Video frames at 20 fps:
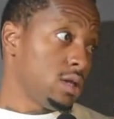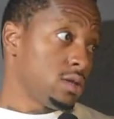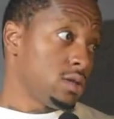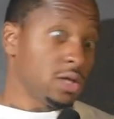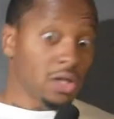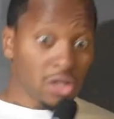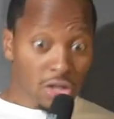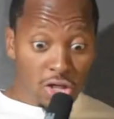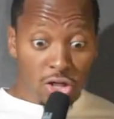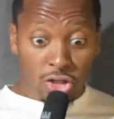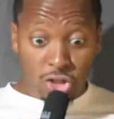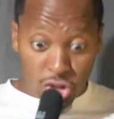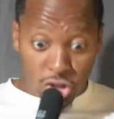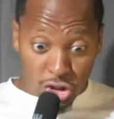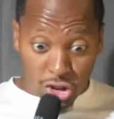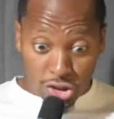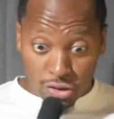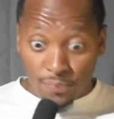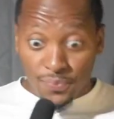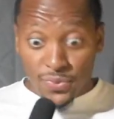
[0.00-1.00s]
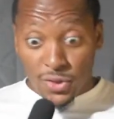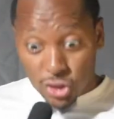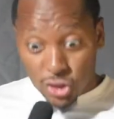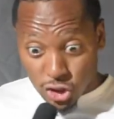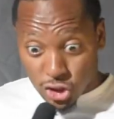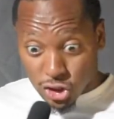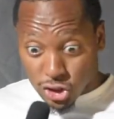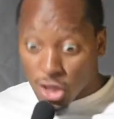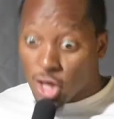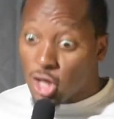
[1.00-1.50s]
The little
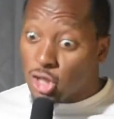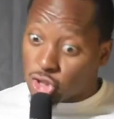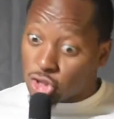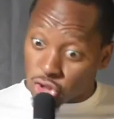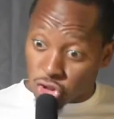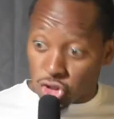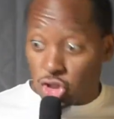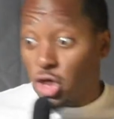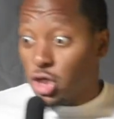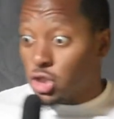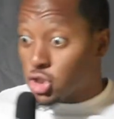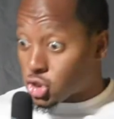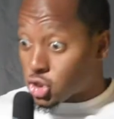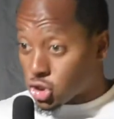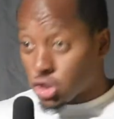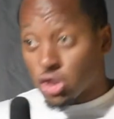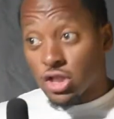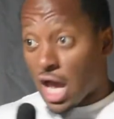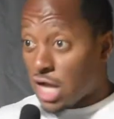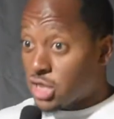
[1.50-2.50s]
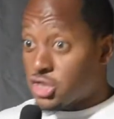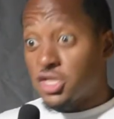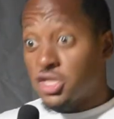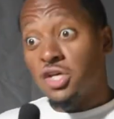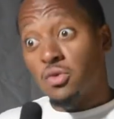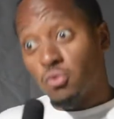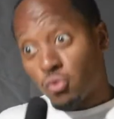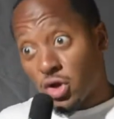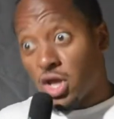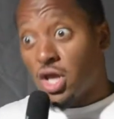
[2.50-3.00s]
ch-ch-ch-ch, that
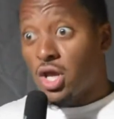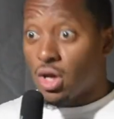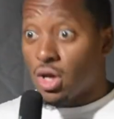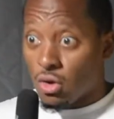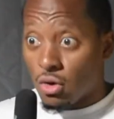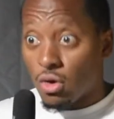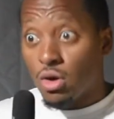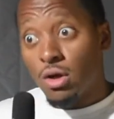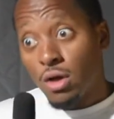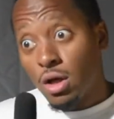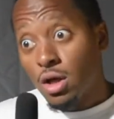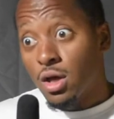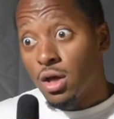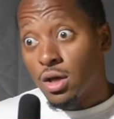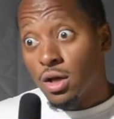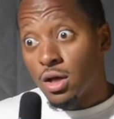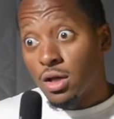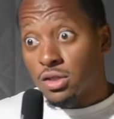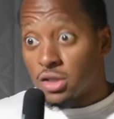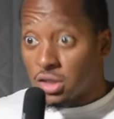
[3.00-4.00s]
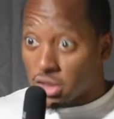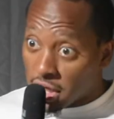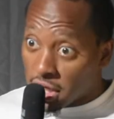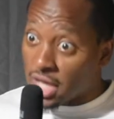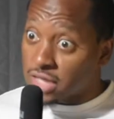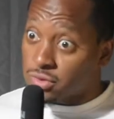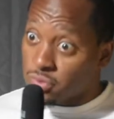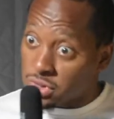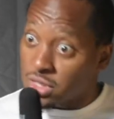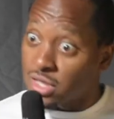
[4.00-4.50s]
shit real. The
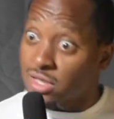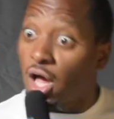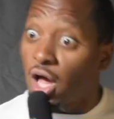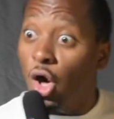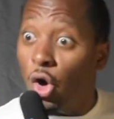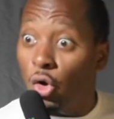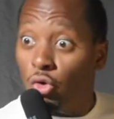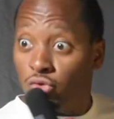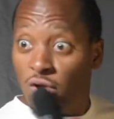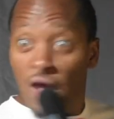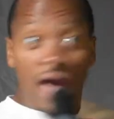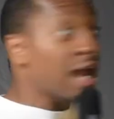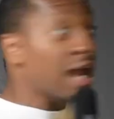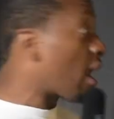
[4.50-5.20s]
niggas with the long neck